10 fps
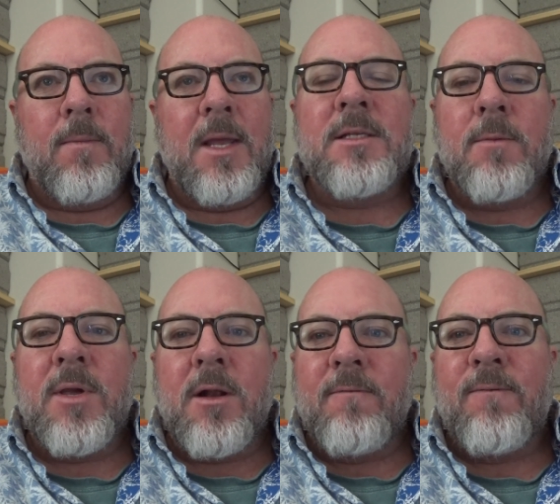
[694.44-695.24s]
it's a
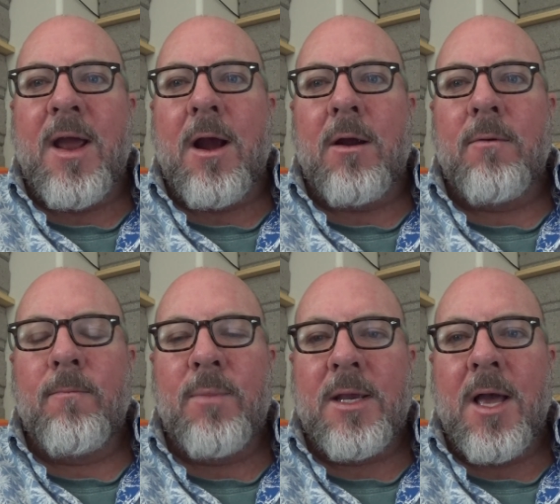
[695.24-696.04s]
bit unfair
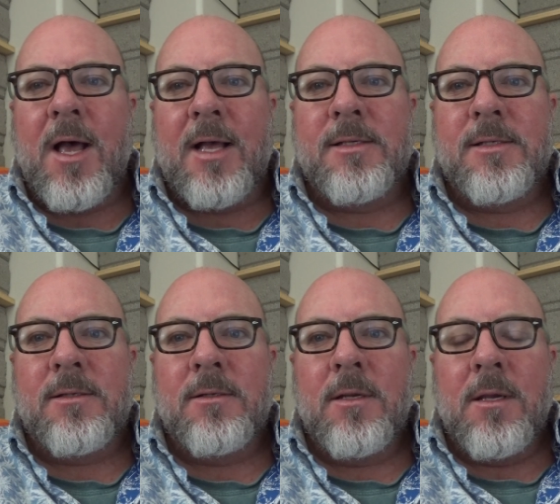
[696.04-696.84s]

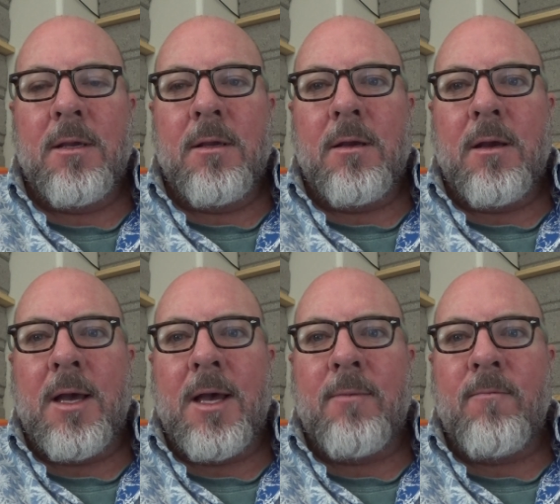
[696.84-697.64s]
because,
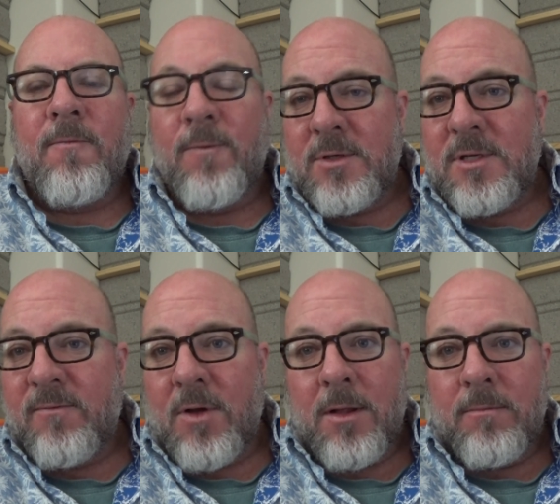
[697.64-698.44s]
um, first
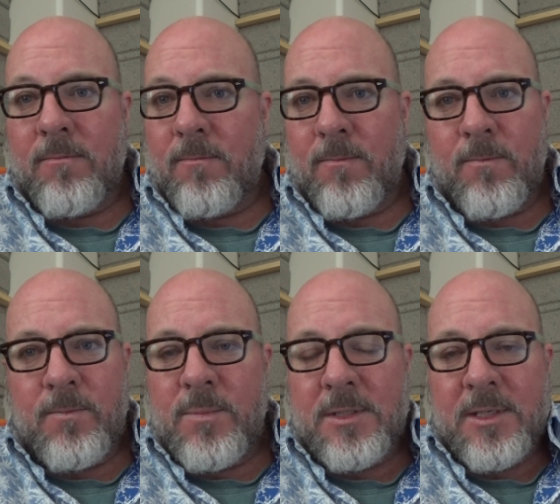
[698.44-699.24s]
of all,
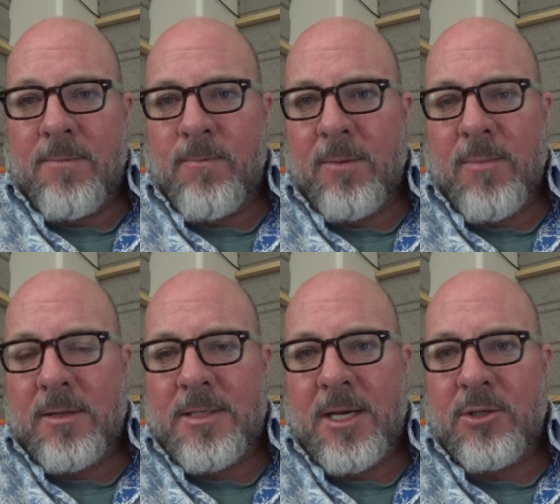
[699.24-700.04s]
skin
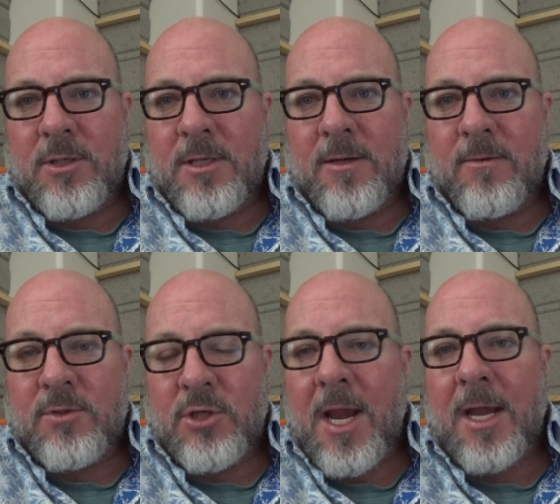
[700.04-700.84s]
pigmentation can
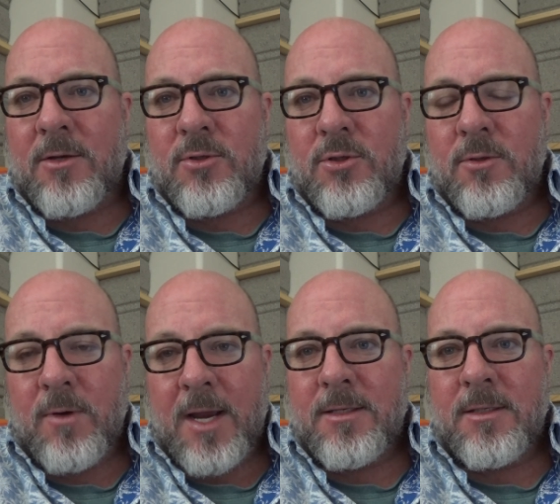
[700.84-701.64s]
change,
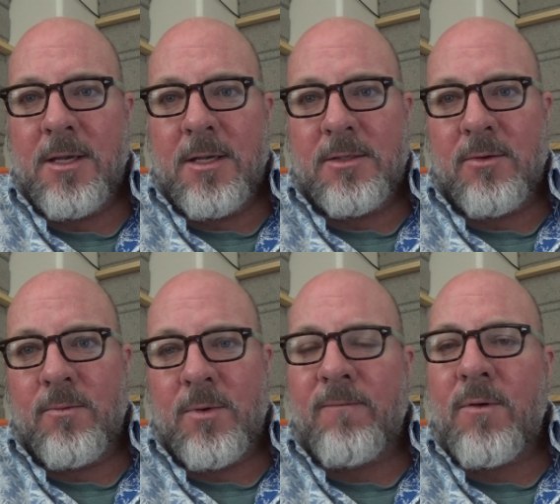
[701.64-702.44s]
right? So
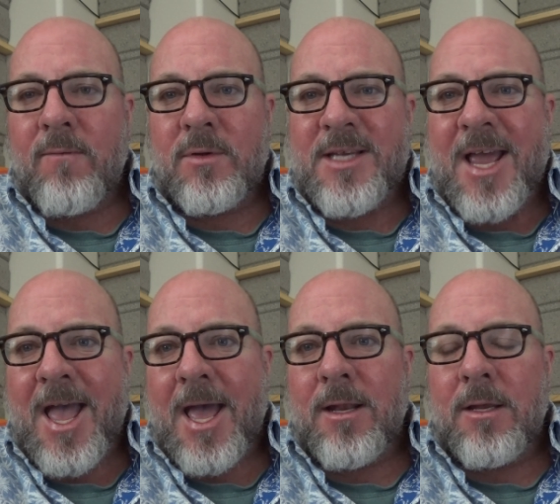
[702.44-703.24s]
what if you have a
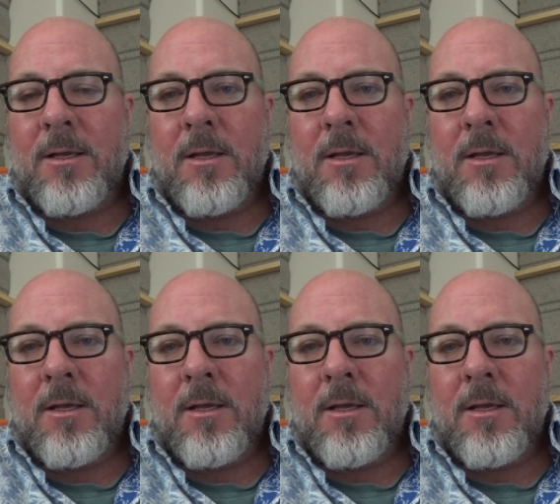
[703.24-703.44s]
tan?